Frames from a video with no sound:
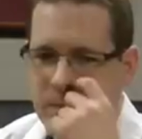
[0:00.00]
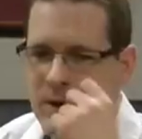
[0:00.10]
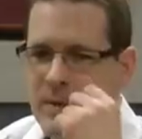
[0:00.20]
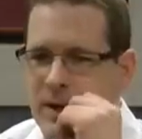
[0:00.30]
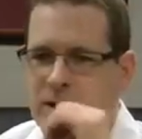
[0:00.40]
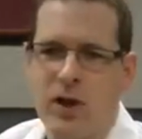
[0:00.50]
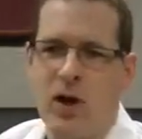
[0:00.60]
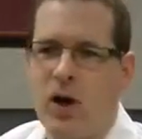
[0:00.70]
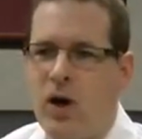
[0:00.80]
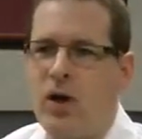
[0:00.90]
Pretty much
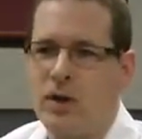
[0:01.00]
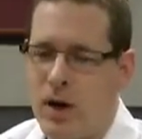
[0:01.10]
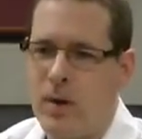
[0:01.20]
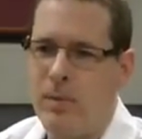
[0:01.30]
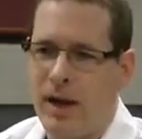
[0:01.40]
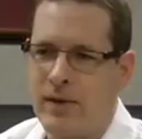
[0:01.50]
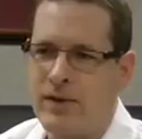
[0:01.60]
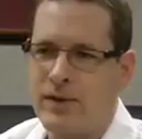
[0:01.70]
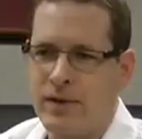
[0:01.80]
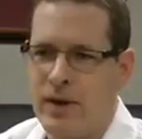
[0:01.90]
all
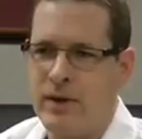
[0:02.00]
gallbladders in,